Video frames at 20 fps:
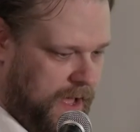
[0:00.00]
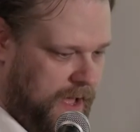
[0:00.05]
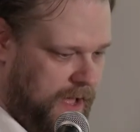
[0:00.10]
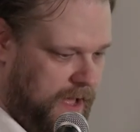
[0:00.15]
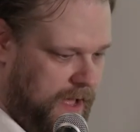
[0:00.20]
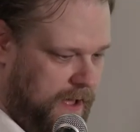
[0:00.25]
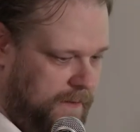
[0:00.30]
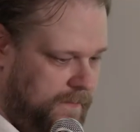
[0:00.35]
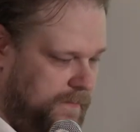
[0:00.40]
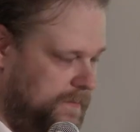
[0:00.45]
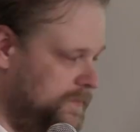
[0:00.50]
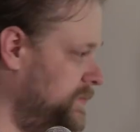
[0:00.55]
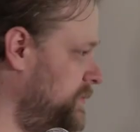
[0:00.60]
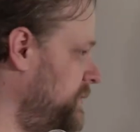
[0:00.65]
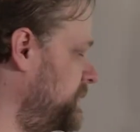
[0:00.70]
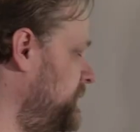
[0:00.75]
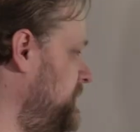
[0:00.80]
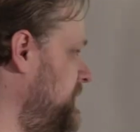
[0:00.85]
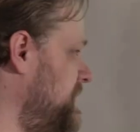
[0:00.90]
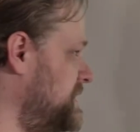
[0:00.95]

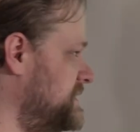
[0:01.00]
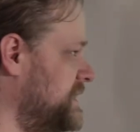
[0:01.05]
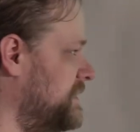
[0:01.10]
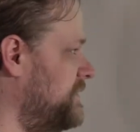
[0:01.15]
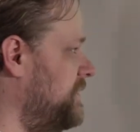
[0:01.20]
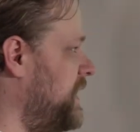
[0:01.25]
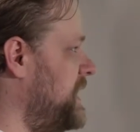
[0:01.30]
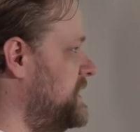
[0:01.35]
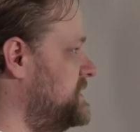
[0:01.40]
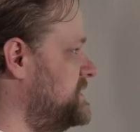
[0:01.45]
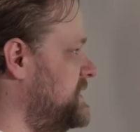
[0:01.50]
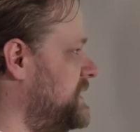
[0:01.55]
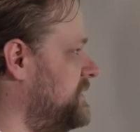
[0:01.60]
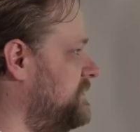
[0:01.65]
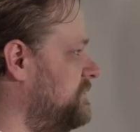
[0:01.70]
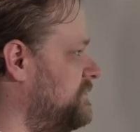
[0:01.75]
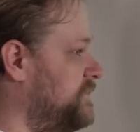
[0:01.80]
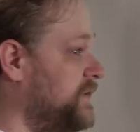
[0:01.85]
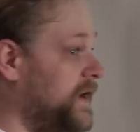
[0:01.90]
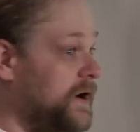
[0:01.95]
Um, is a, is
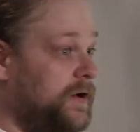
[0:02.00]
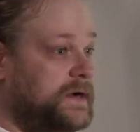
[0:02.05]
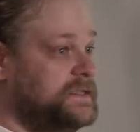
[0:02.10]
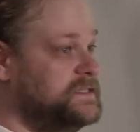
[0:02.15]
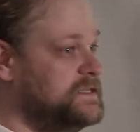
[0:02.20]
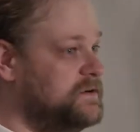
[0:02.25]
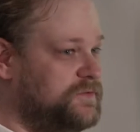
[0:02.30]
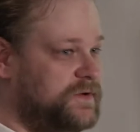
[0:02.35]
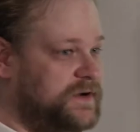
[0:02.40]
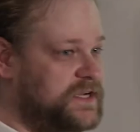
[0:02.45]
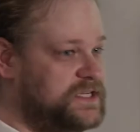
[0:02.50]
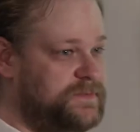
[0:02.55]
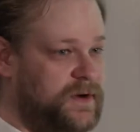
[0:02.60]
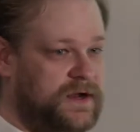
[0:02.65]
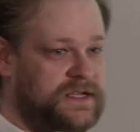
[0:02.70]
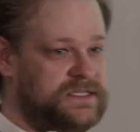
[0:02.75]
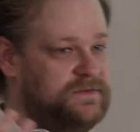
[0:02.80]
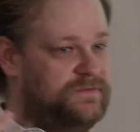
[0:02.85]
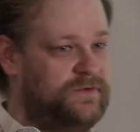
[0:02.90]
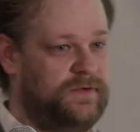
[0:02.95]
a very different
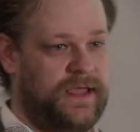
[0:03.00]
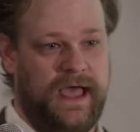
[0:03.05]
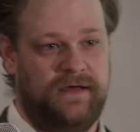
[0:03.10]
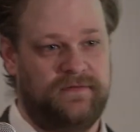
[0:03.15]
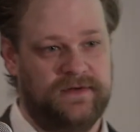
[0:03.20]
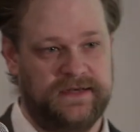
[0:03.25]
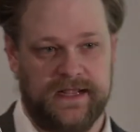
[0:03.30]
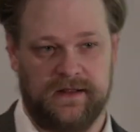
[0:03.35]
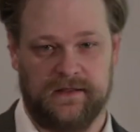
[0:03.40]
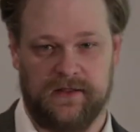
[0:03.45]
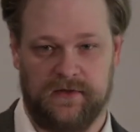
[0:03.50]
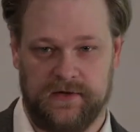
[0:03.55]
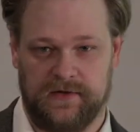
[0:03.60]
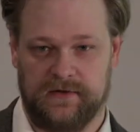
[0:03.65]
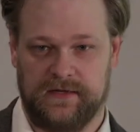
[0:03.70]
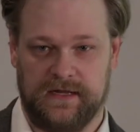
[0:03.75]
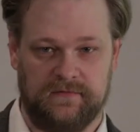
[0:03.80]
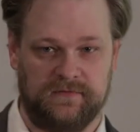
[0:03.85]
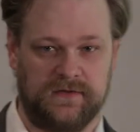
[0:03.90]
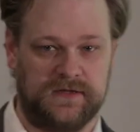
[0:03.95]
experience. If you haven't downloaded it,
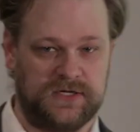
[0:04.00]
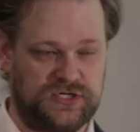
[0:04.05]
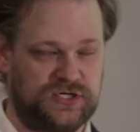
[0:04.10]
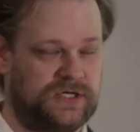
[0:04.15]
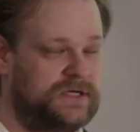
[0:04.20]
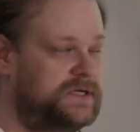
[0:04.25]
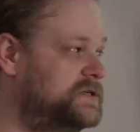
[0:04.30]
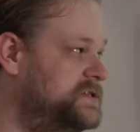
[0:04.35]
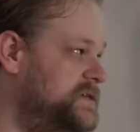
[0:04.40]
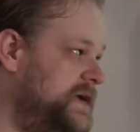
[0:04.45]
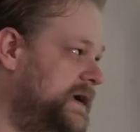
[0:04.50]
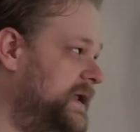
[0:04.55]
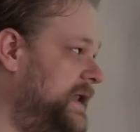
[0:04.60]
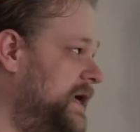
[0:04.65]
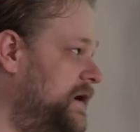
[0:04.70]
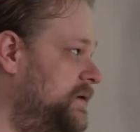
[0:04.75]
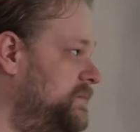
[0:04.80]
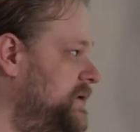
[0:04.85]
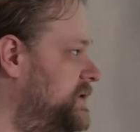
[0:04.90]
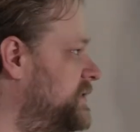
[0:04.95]
you definitely should and check
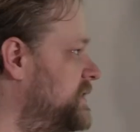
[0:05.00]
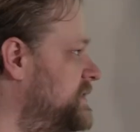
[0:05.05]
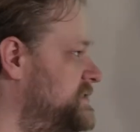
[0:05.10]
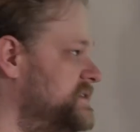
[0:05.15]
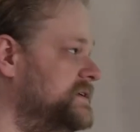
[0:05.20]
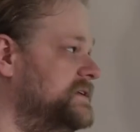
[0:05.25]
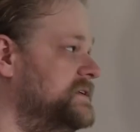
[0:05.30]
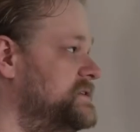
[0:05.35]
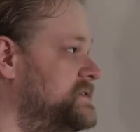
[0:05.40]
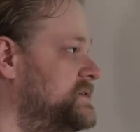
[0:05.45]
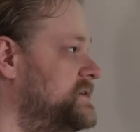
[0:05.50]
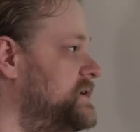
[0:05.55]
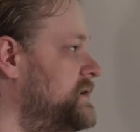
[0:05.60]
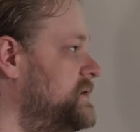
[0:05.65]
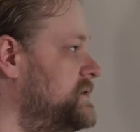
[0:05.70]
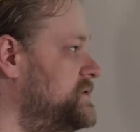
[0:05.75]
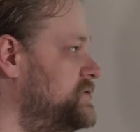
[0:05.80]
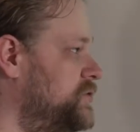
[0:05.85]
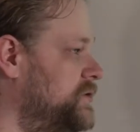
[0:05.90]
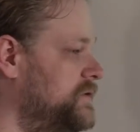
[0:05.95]
it out because it is
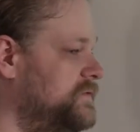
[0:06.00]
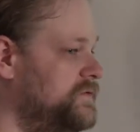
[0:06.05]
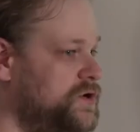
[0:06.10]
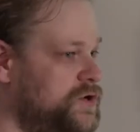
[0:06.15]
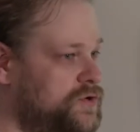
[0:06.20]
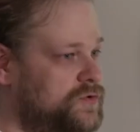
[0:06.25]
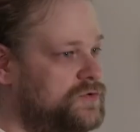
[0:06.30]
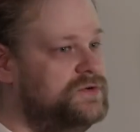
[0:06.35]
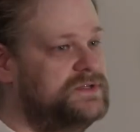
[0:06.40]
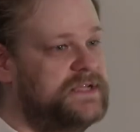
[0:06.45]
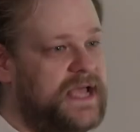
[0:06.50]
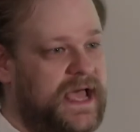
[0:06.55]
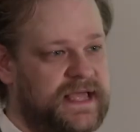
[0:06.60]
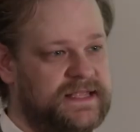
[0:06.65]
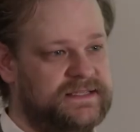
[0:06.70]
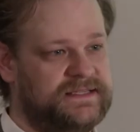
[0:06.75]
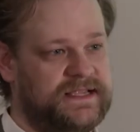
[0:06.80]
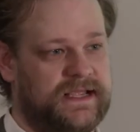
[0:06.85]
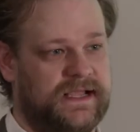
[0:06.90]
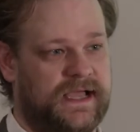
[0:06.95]
sort of news
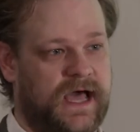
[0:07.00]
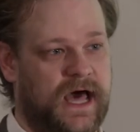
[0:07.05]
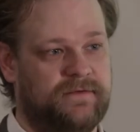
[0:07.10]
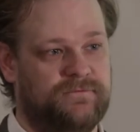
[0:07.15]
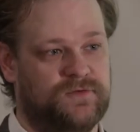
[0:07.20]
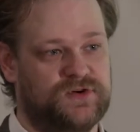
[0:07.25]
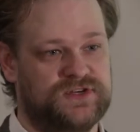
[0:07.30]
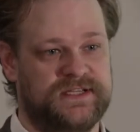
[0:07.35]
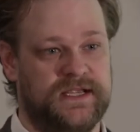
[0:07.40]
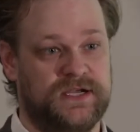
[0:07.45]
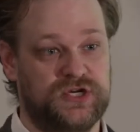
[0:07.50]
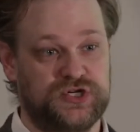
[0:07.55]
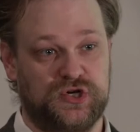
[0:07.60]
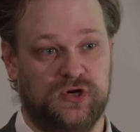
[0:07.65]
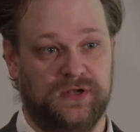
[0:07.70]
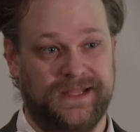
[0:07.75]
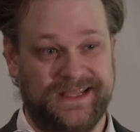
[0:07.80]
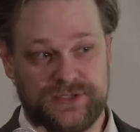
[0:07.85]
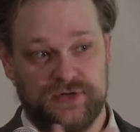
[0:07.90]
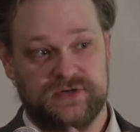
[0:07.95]
as a
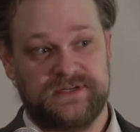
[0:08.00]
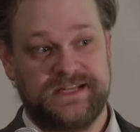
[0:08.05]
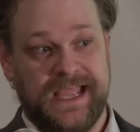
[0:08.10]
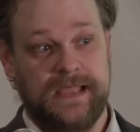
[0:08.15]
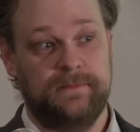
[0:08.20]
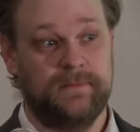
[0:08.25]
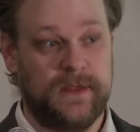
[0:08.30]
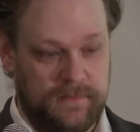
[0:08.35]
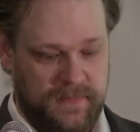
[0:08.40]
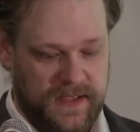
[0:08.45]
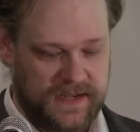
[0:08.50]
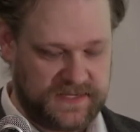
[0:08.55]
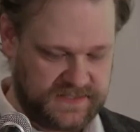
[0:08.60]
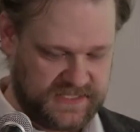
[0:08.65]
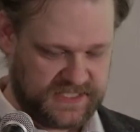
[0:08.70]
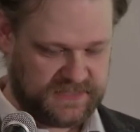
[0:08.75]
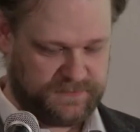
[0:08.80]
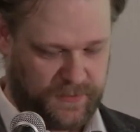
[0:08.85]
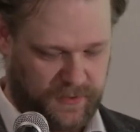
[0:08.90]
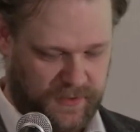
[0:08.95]
conversational, entertainment
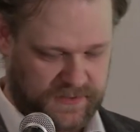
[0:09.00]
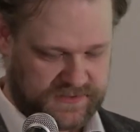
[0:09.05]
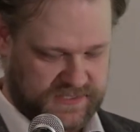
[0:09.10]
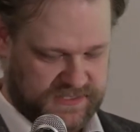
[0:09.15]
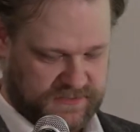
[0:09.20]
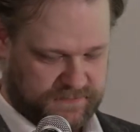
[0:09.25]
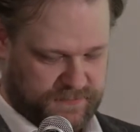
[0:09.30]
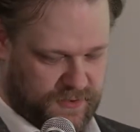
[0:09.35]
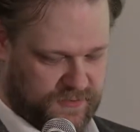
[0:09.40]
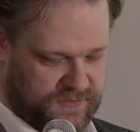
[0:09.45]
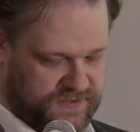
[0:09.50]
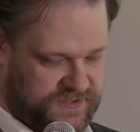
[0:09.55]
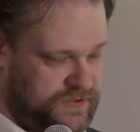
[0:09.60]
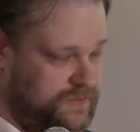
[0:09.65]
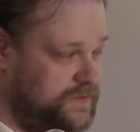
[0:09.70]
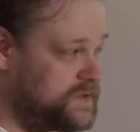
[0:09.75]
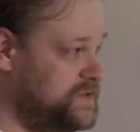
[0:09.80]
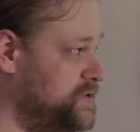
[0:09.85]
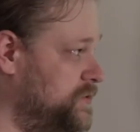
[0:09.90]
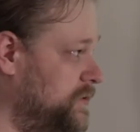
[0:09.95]
based experience as opposed
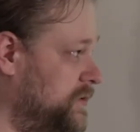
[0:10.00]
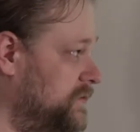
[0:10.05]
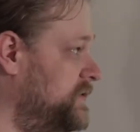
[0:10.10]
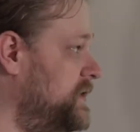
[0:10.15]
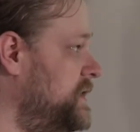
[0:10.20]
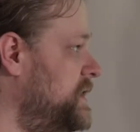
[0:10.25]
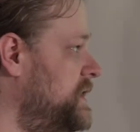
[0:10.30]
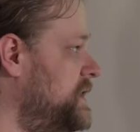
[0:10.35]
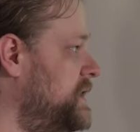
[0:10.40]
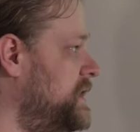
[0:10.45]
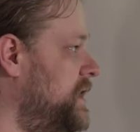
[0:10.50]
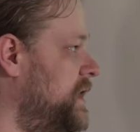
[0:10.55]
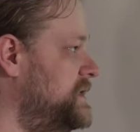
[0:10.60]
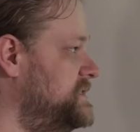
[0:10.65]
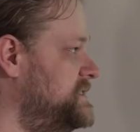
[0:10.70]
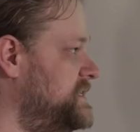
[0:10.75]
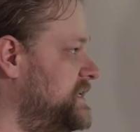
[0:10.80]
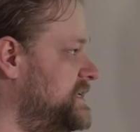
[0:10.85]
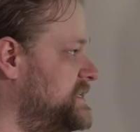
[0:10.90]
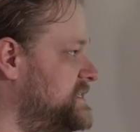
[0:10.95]
to the sort of
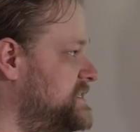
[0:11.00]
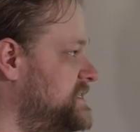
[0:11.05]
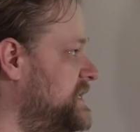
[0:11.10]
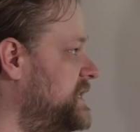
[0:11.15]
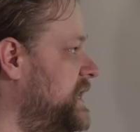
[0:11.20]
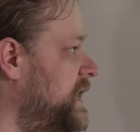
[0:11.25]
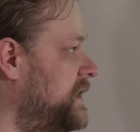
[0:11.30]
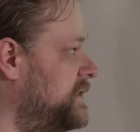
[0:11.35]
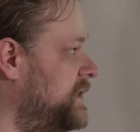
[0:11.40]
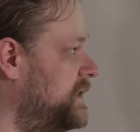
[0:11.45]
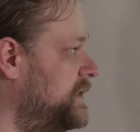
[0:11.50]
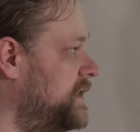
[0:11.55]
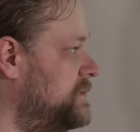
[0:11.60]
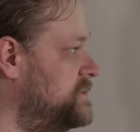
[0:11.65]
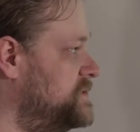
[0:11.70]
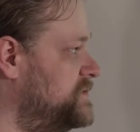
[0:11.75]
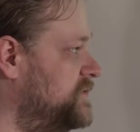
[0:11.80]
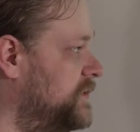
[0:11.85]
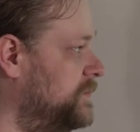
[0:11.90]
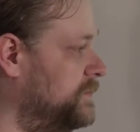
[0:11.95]
hunting and seeking that
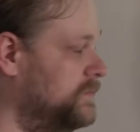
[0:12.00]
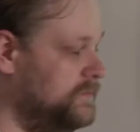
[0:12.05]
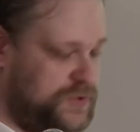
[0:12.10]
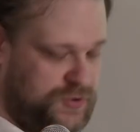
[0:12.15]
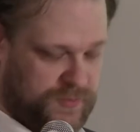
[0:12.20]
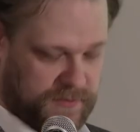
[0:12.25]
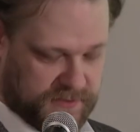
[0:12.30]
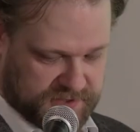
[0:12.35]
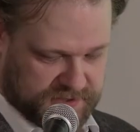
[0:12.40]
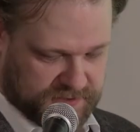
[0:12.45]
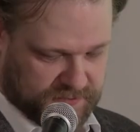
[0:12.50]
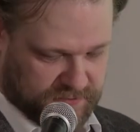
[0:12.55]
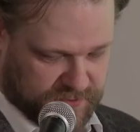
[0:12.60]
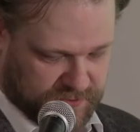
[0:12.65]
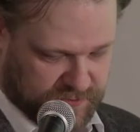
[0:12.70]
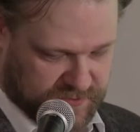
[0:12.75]
comes from traditional